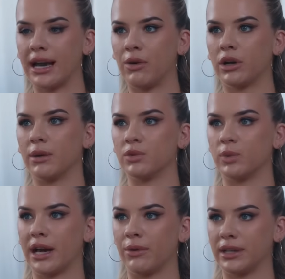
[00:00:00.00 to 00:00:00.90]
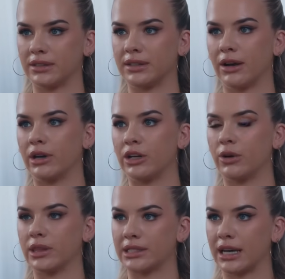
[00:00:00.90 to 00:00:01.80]
outcomes without necessarily
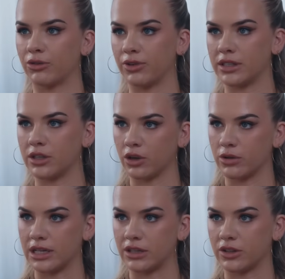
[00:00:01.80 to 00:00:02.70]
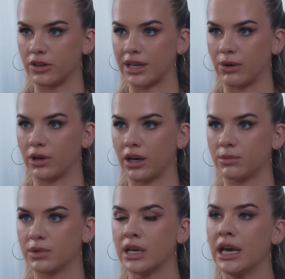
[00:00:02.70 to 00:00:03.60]
knowing the sacrifice that goes into those
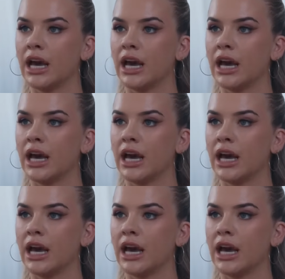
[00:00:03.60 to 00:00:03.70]
outcomes,